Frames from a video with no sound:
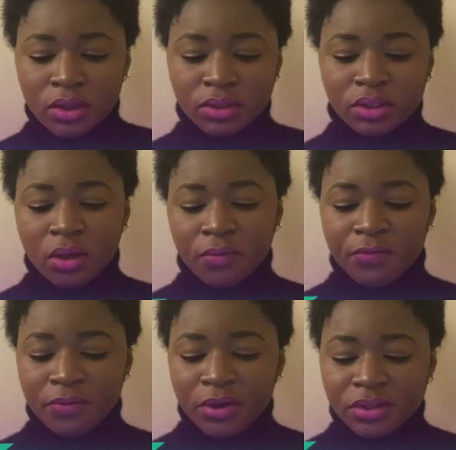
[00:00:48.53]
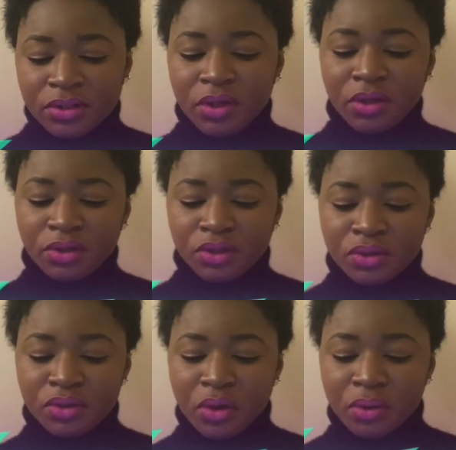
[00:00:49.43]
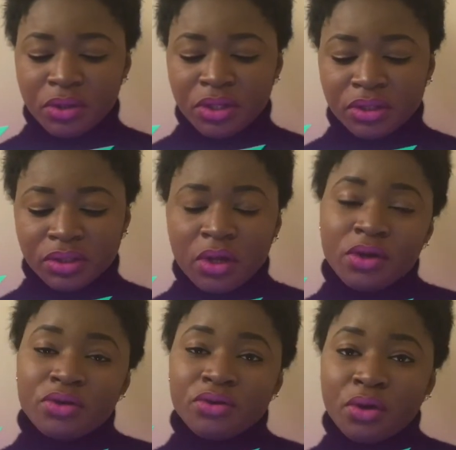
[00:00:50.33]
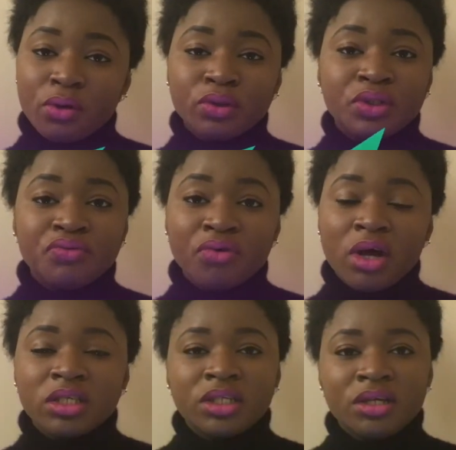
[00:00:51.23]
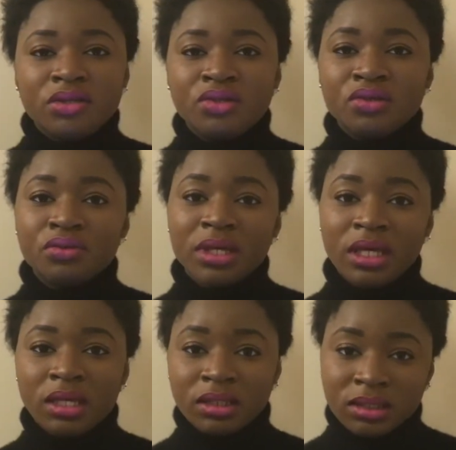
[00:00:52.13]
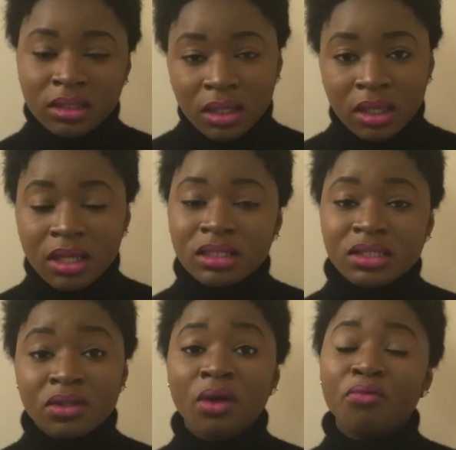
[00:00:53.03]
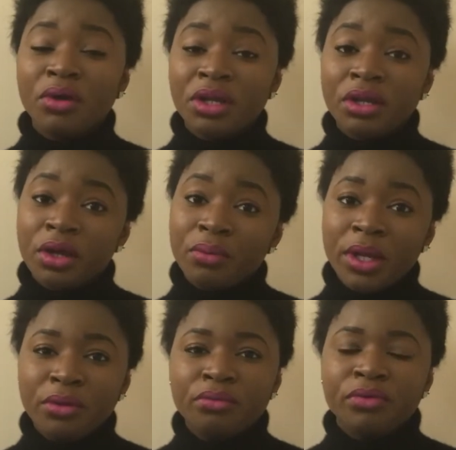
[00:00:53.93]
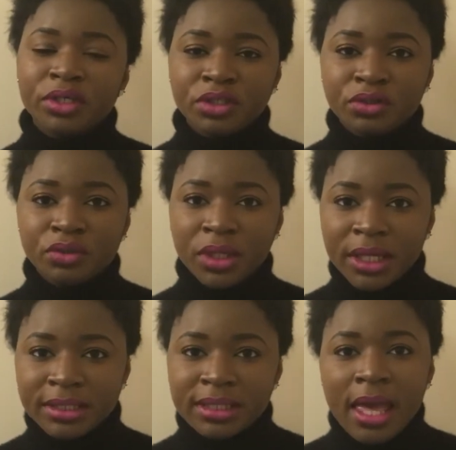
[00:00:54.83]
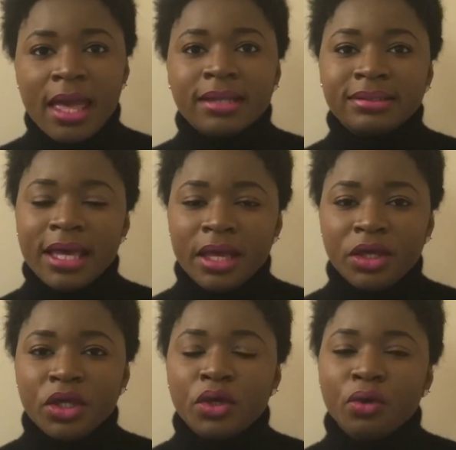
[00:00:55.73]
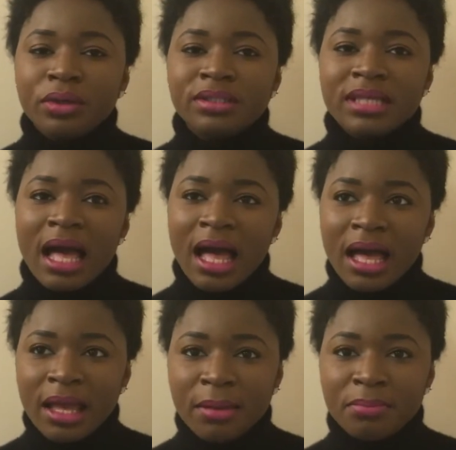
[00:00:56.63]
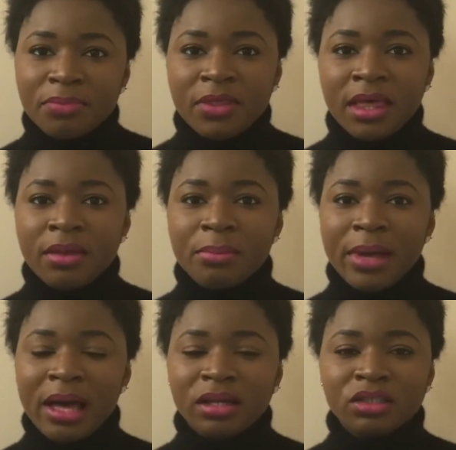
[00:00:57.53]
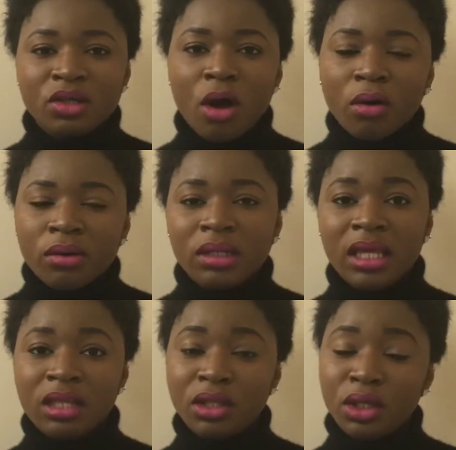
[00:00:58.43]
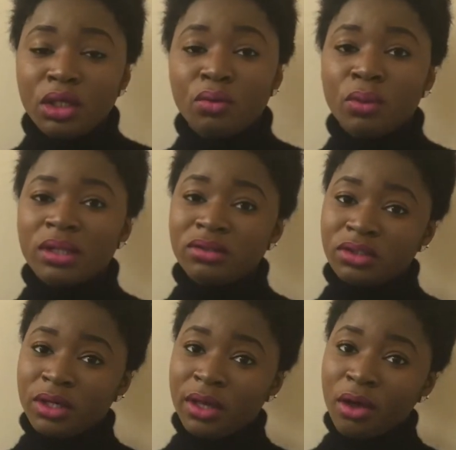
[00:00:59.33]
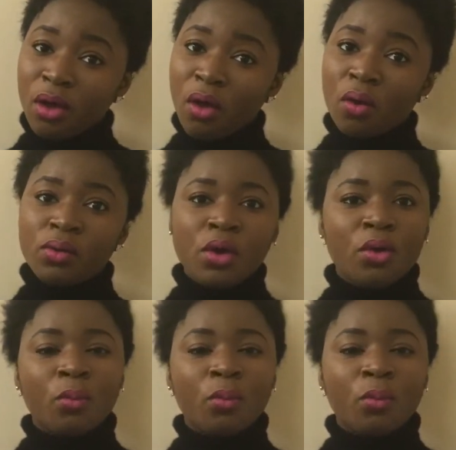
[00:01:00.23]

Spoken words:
So first thing you should know is don't rush into it. It is not running away. Don't rush into it. Take your time. Think about it thoroughly. Do you want to go?